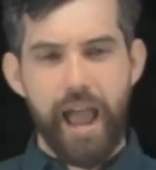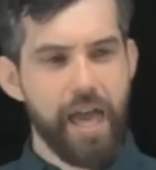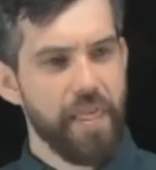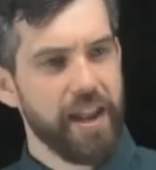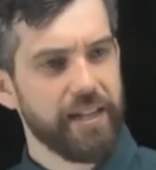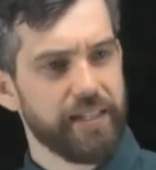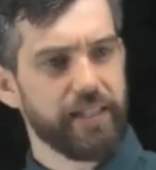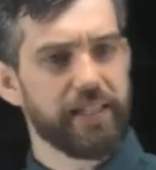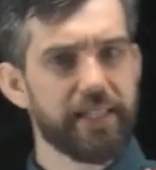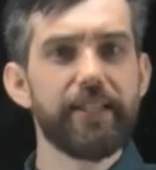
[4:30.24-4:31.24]
And then it's
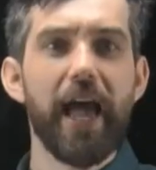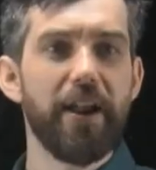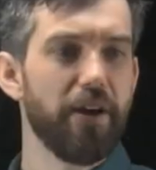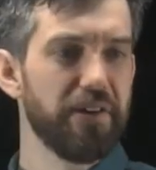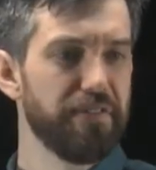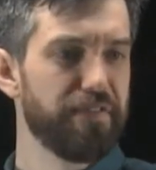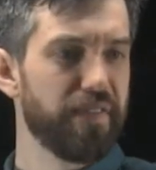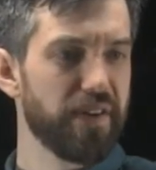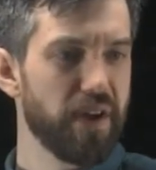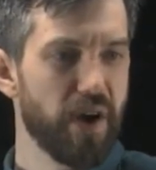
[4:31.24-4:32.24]
the set of
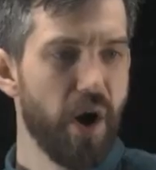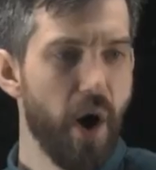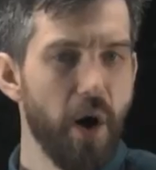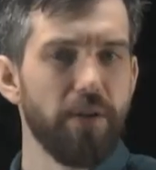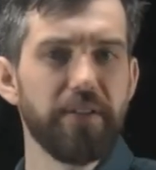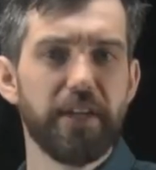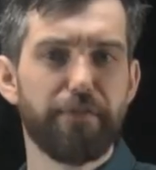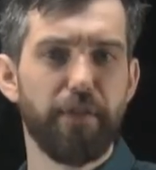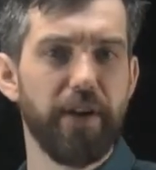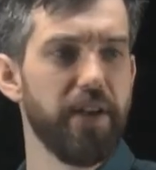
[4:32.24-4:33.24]
all
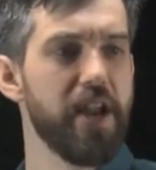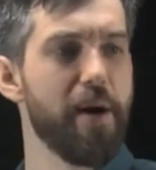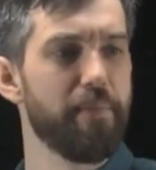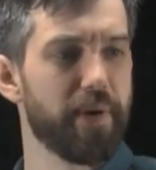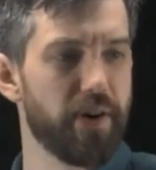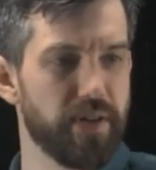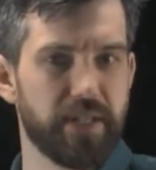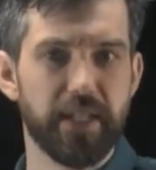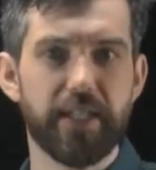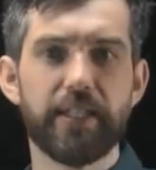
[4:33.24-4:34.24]
different
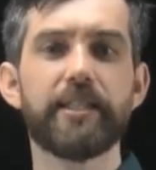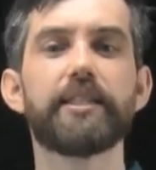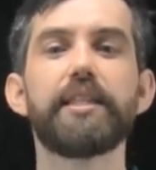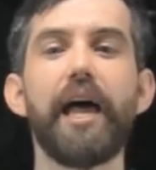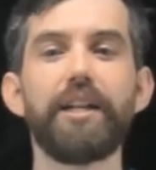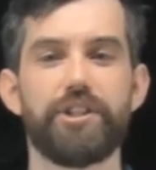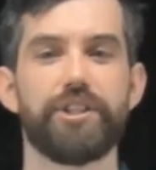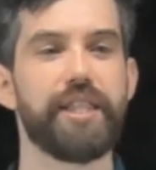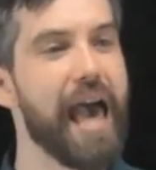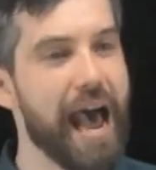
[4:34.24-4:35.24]
numbers
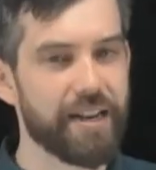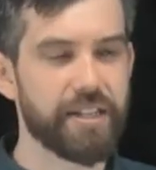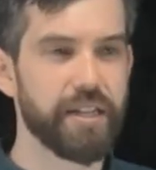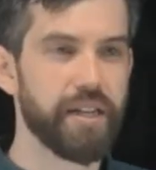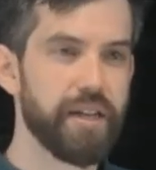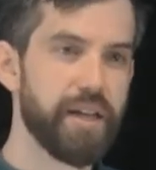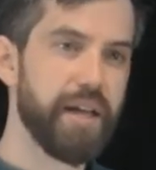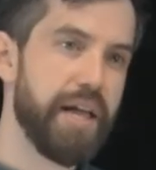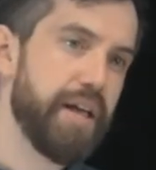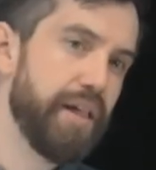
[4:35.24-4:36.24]
such that
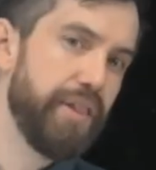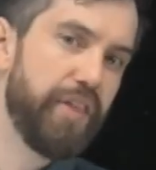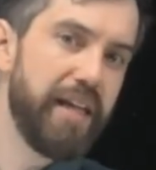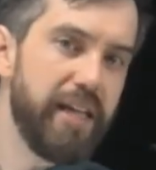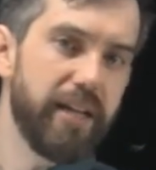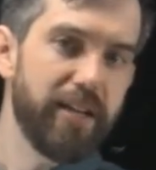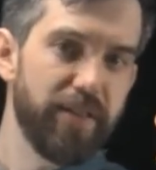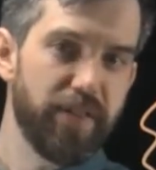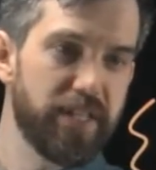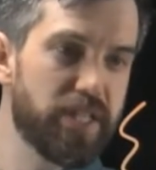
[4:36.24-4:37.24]
the,
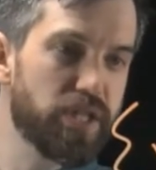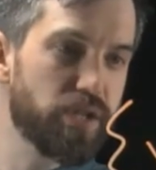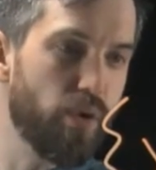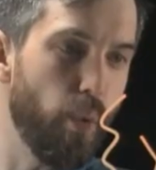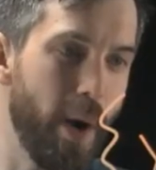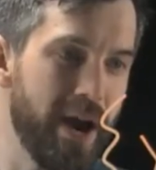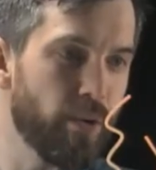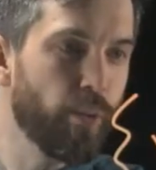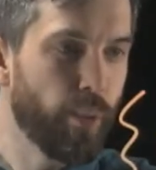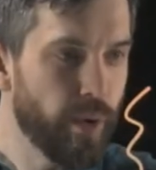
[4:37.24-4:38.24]
the
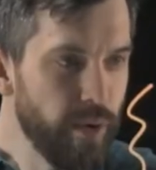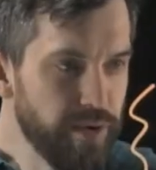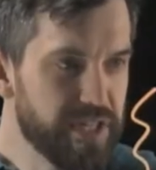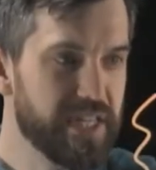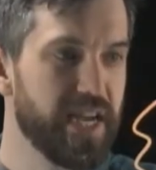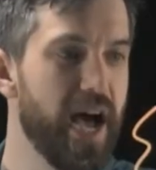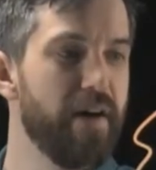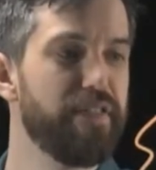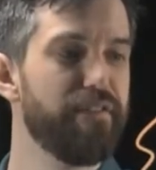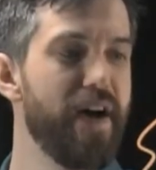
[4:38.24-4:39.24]
square root
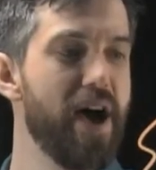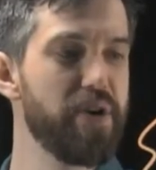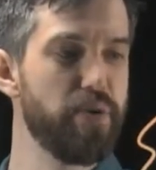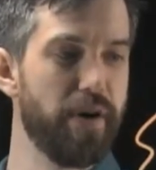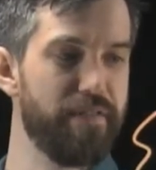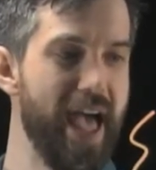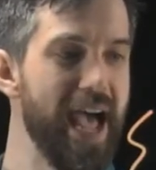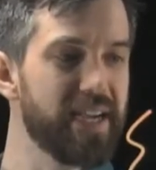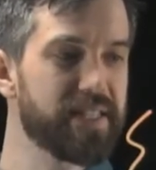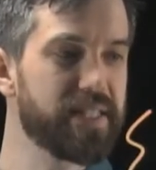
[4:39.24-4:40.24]
of the value of
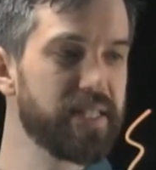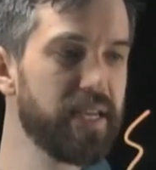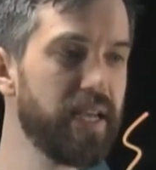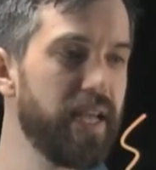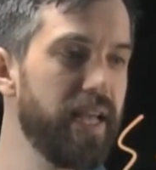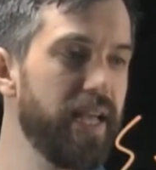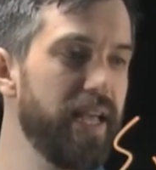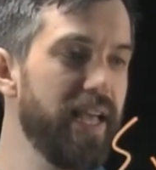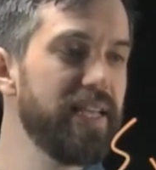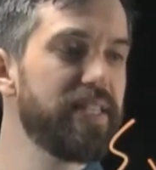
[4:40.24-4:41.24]
x
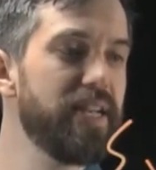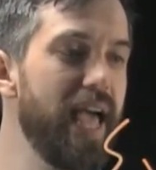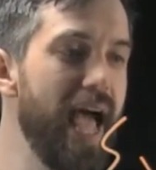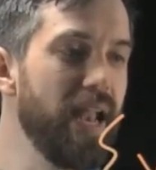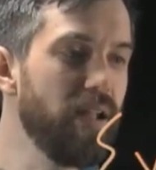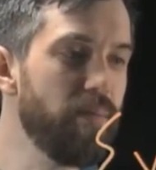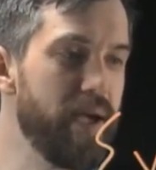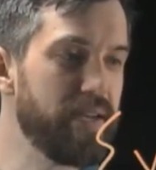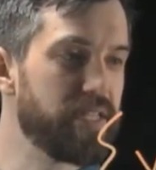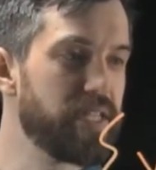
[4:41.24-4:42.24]
is an
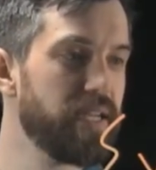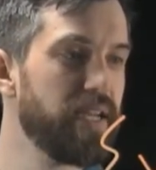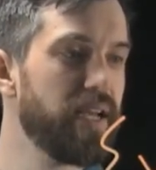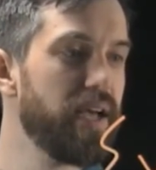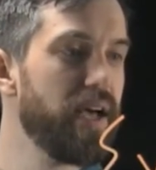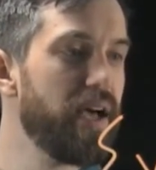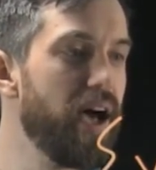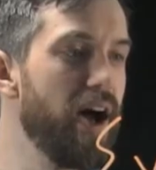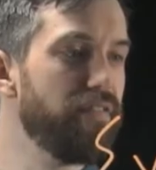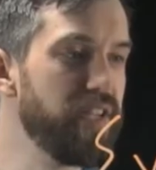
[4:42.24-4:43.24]
element
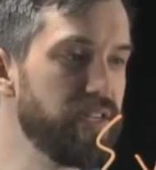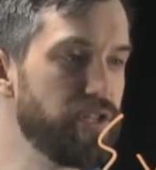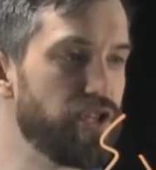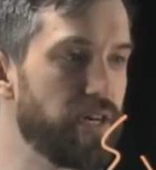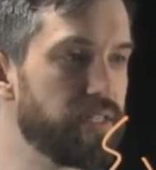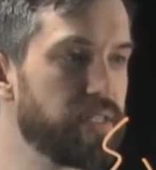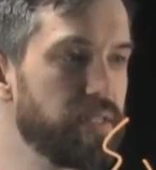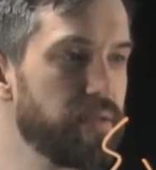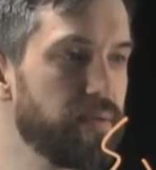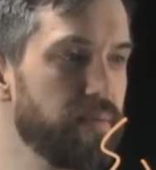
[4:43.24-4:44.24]
of the integers.